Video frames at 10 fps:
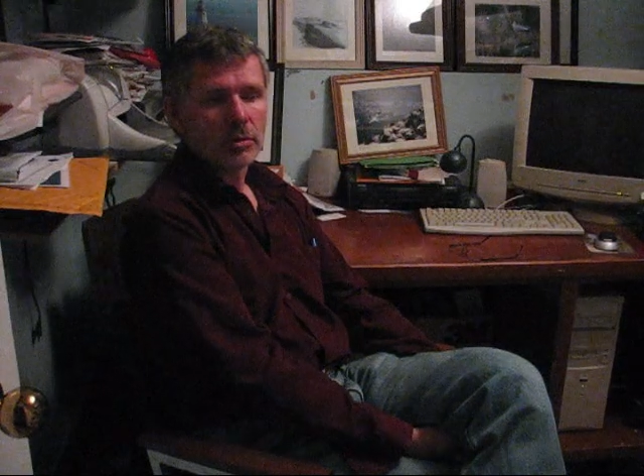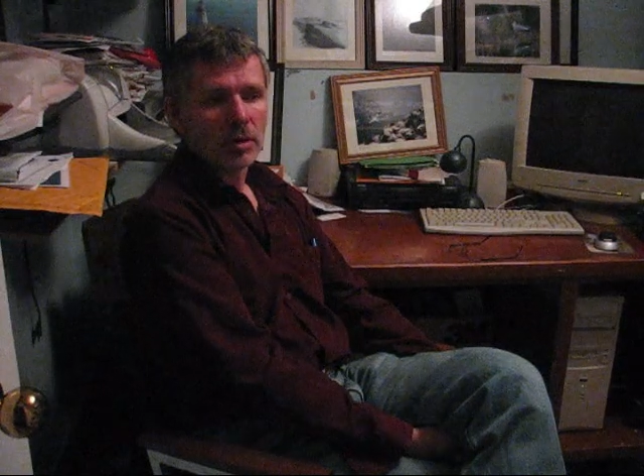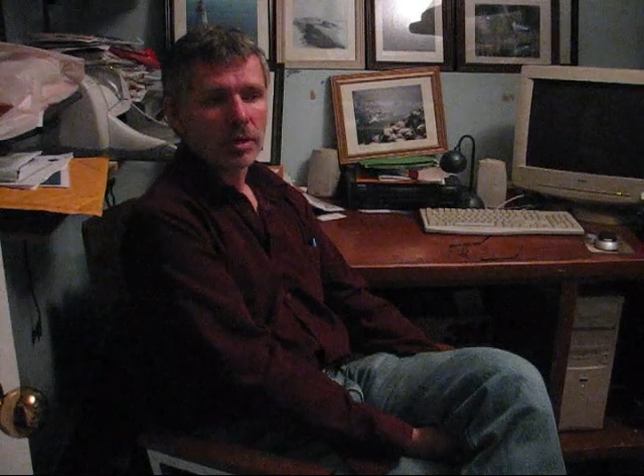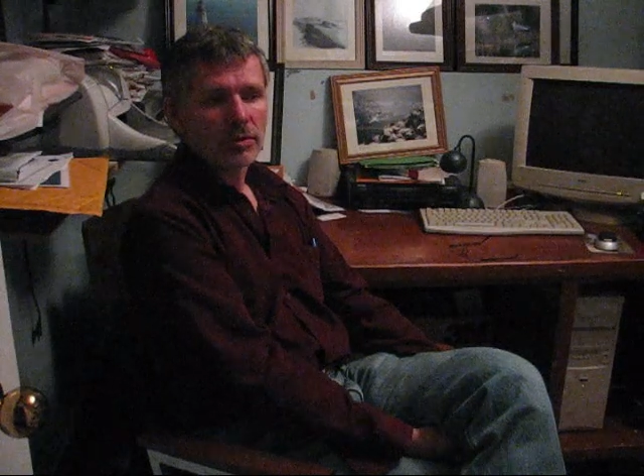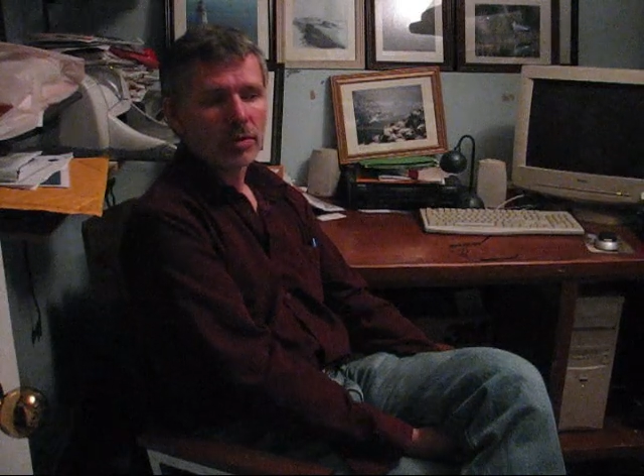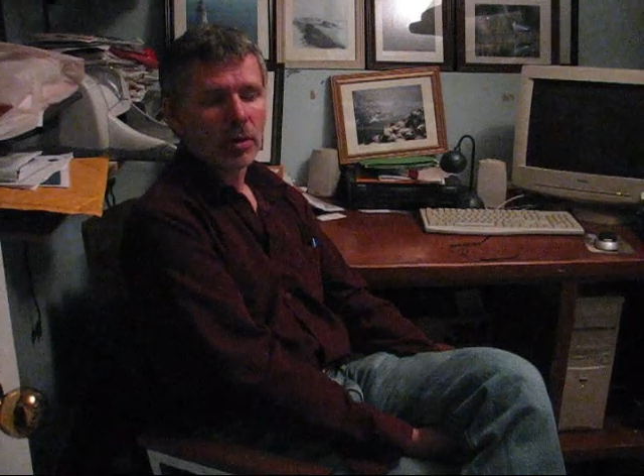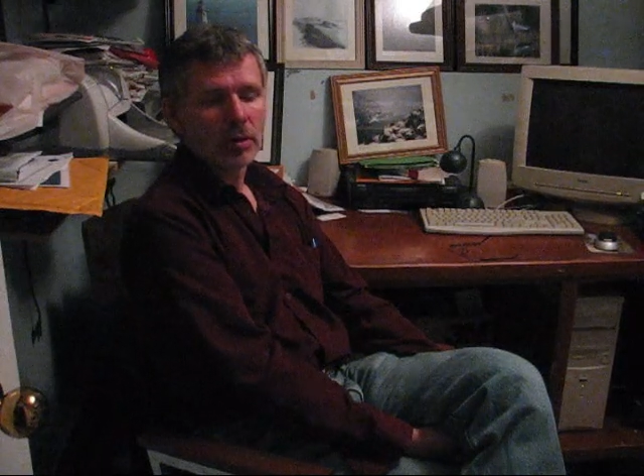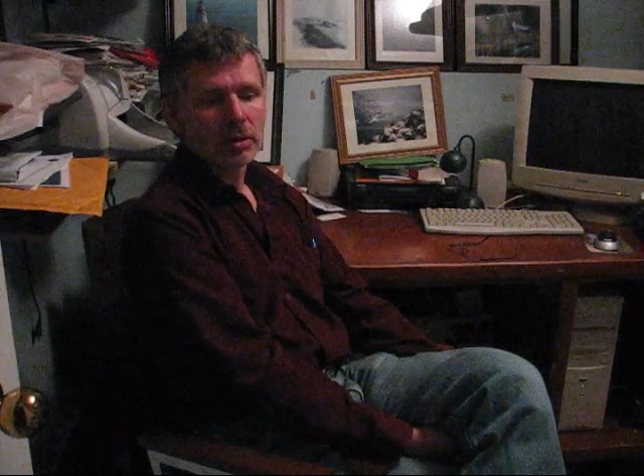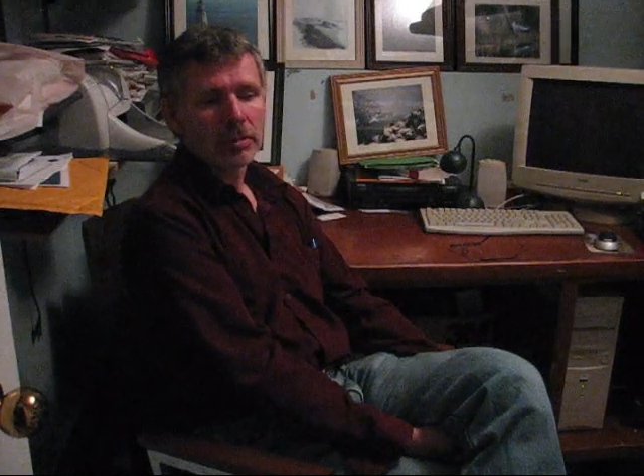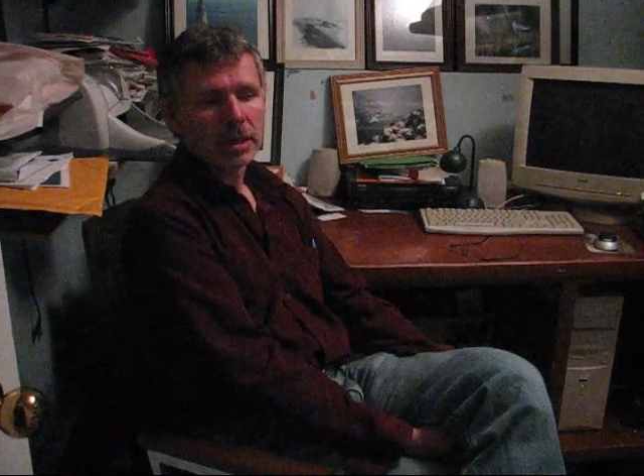quite a few
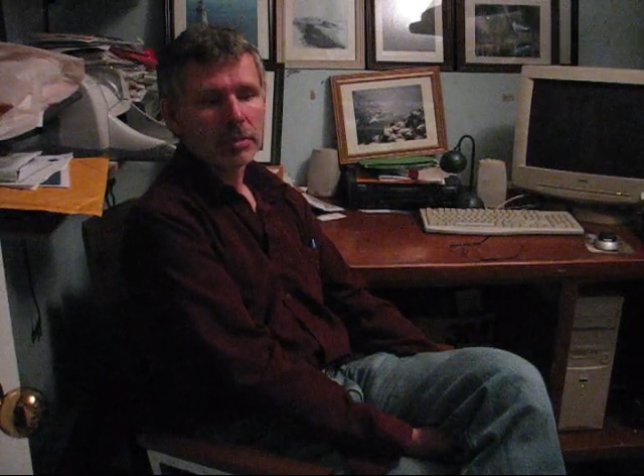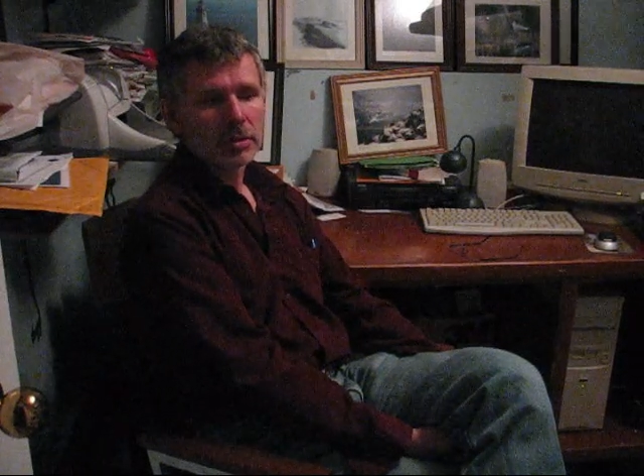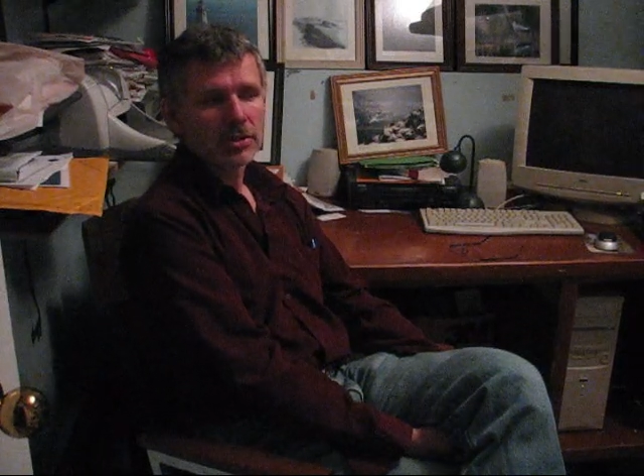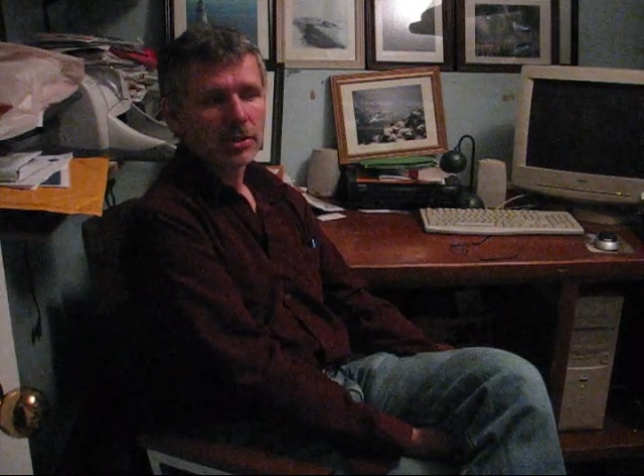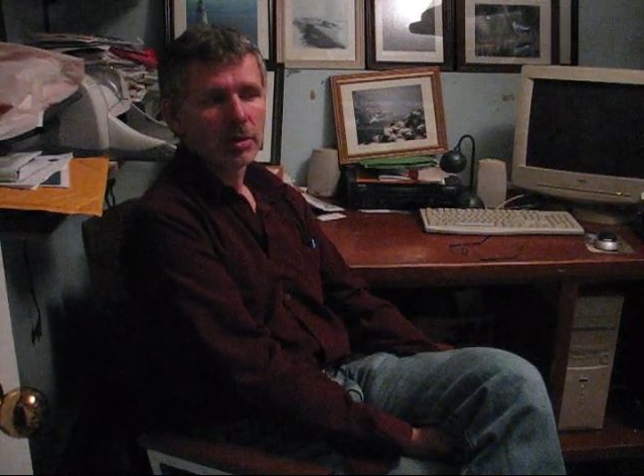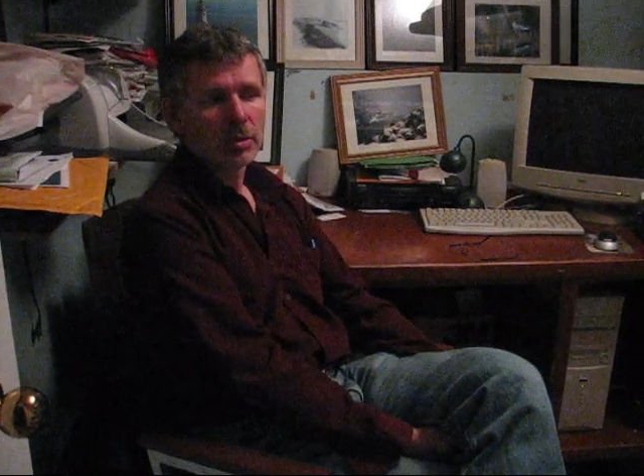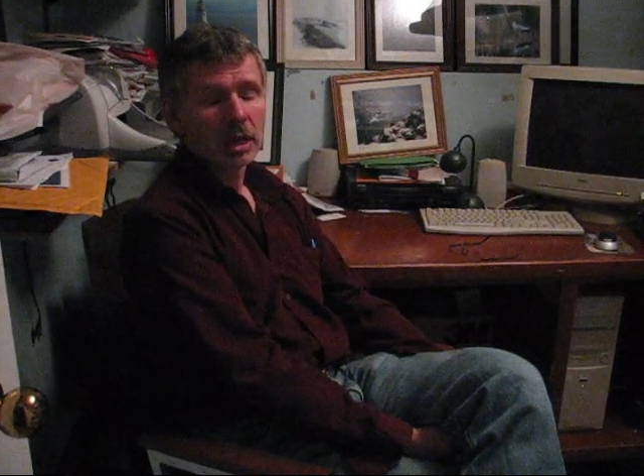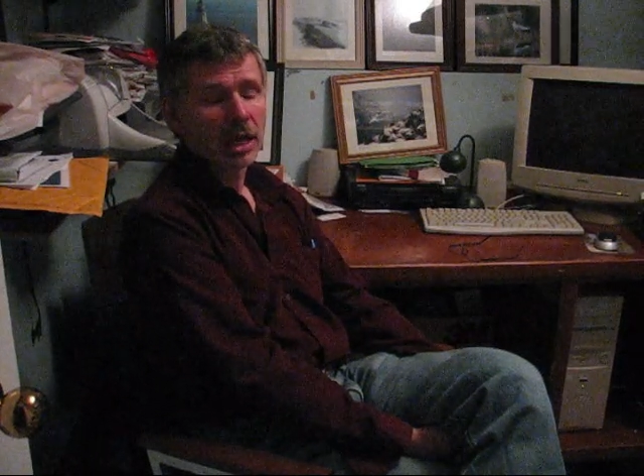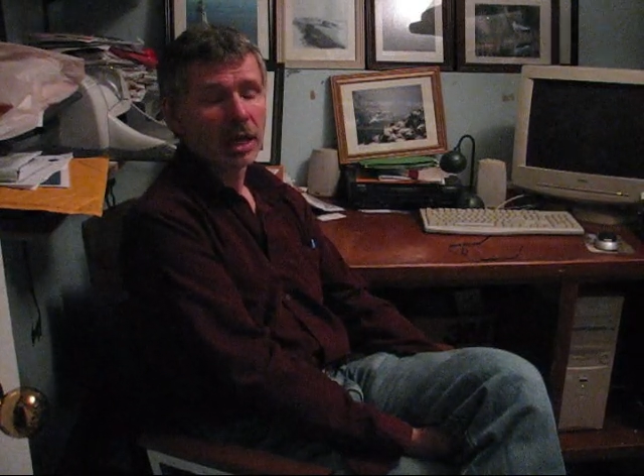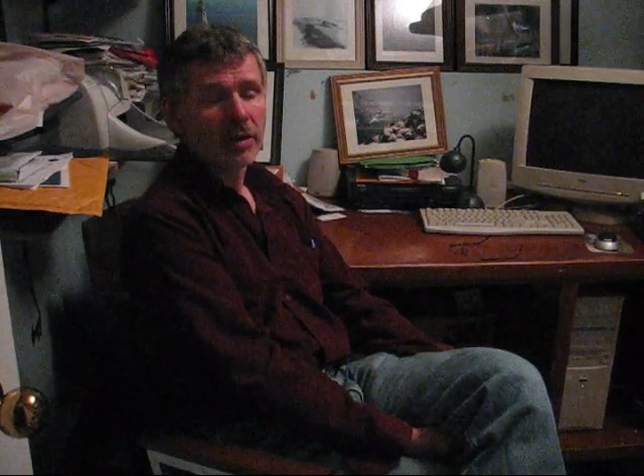local people, so and I
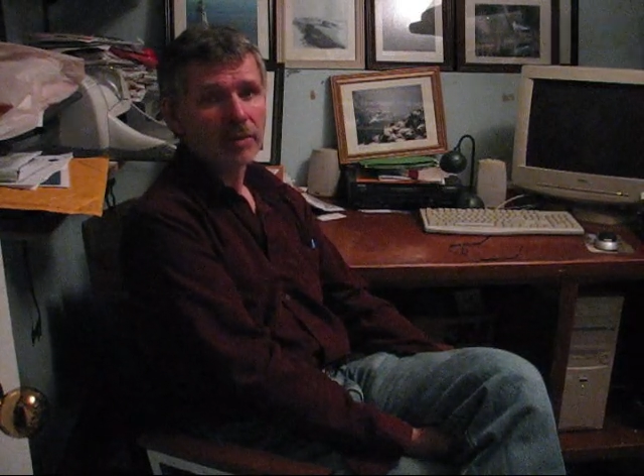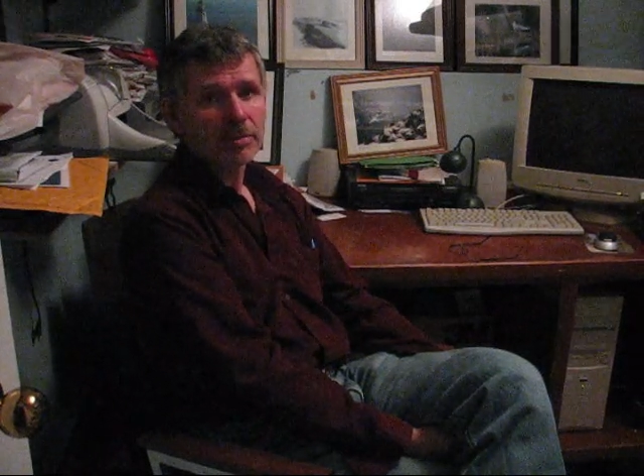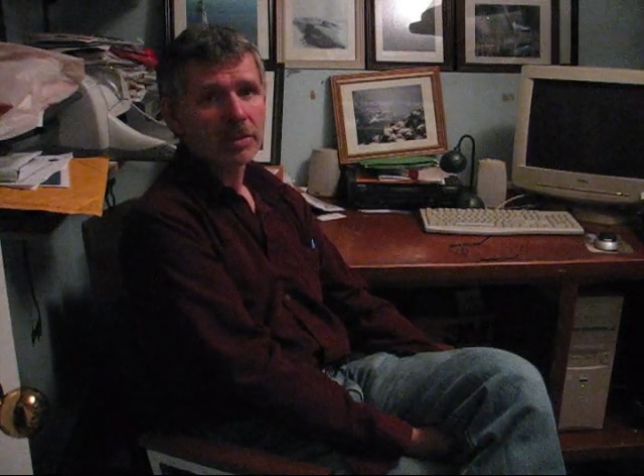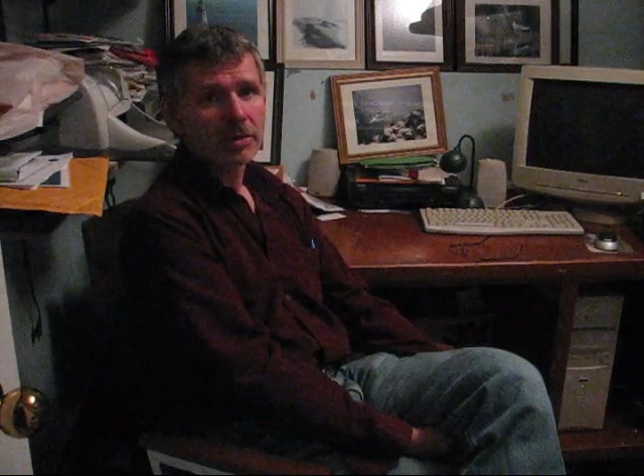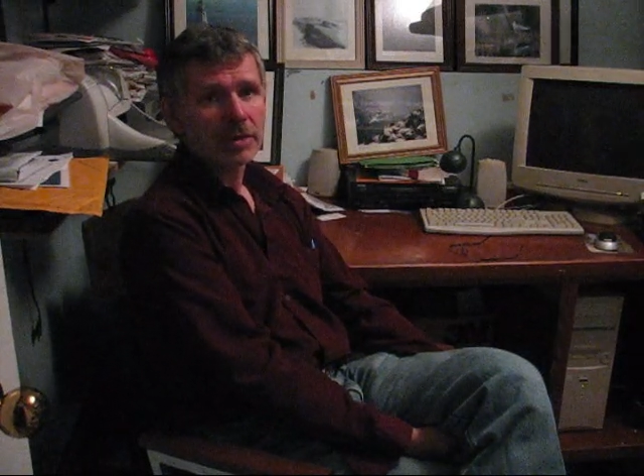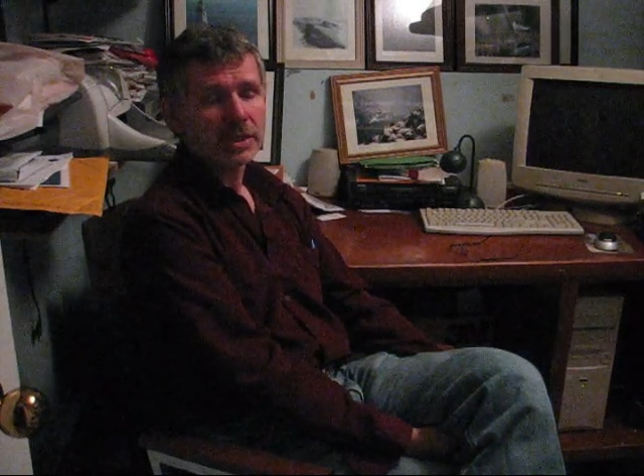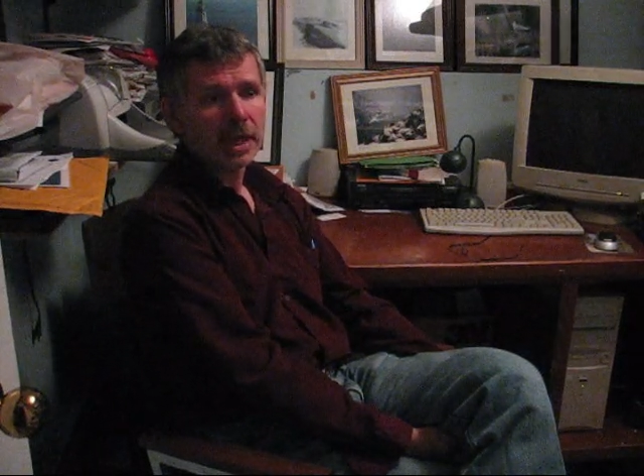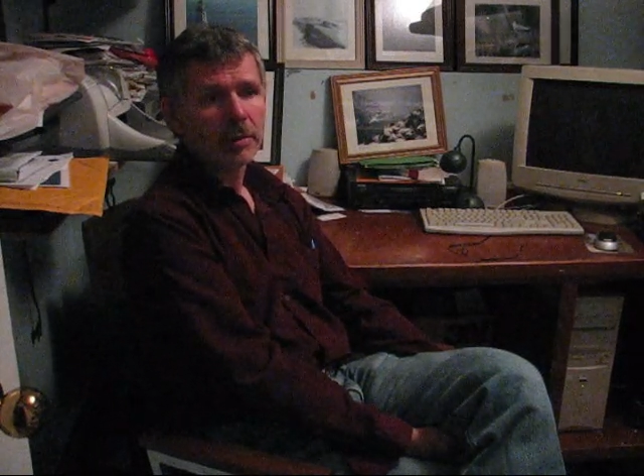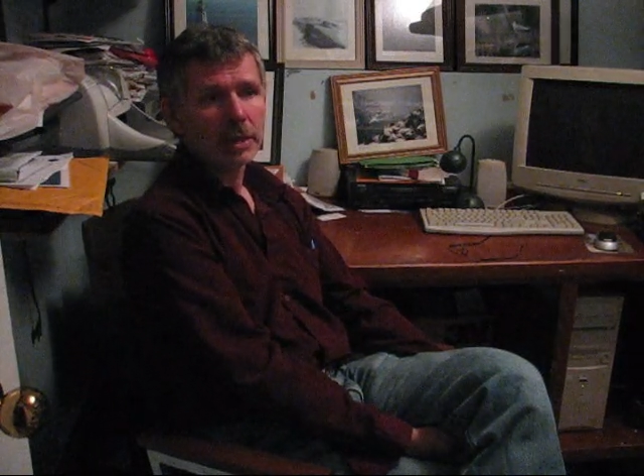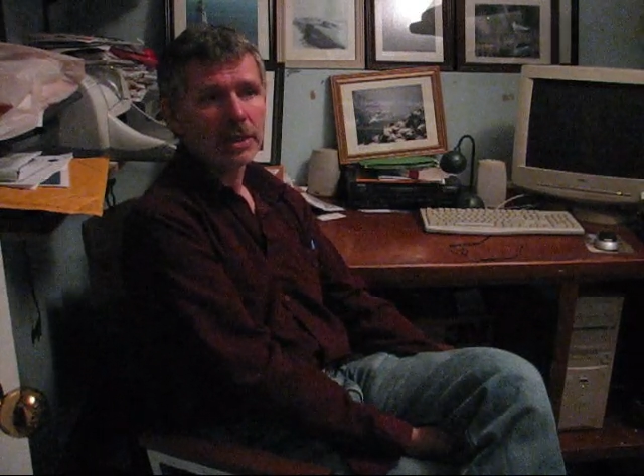got a lot of experience
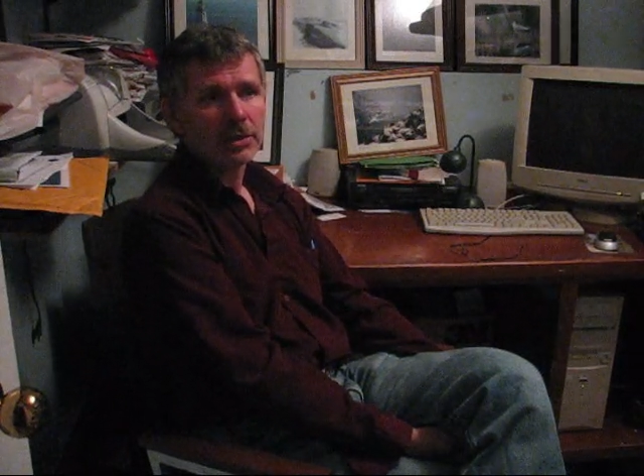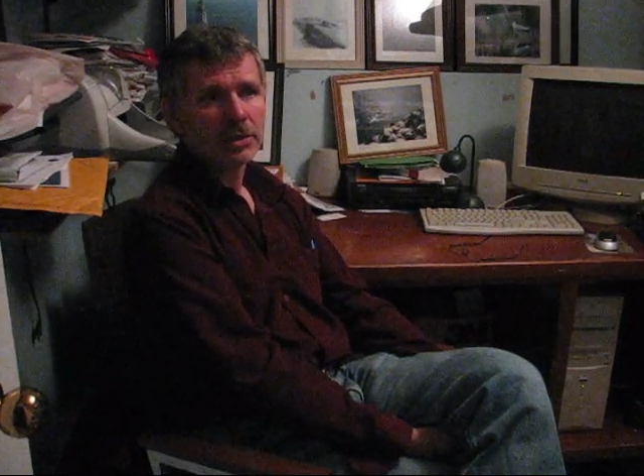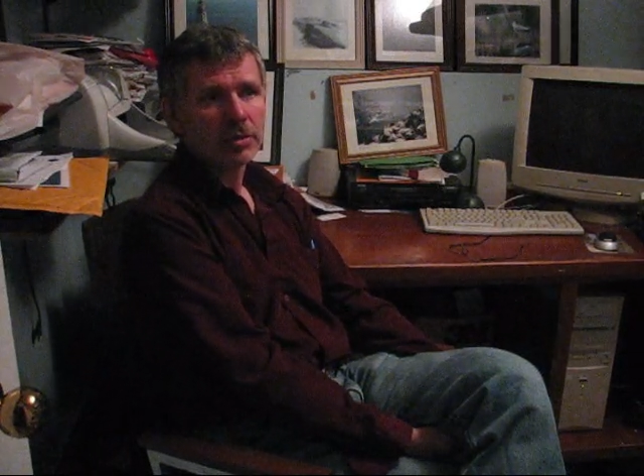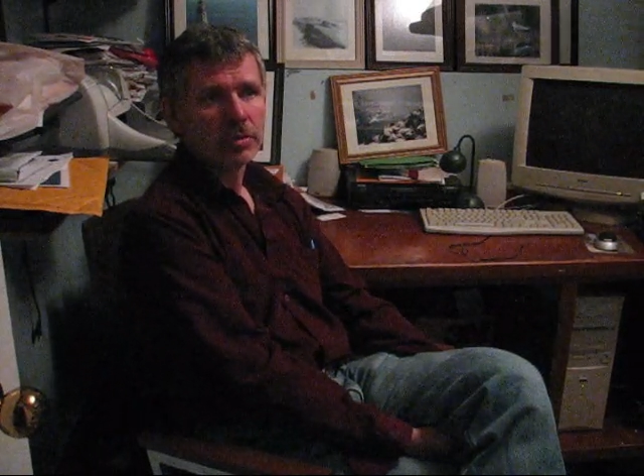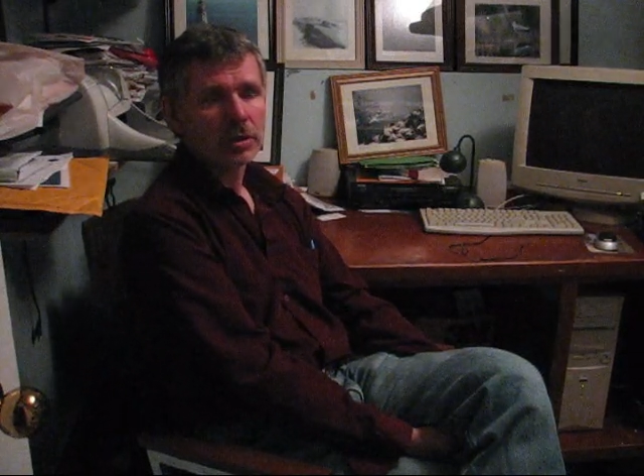that way too.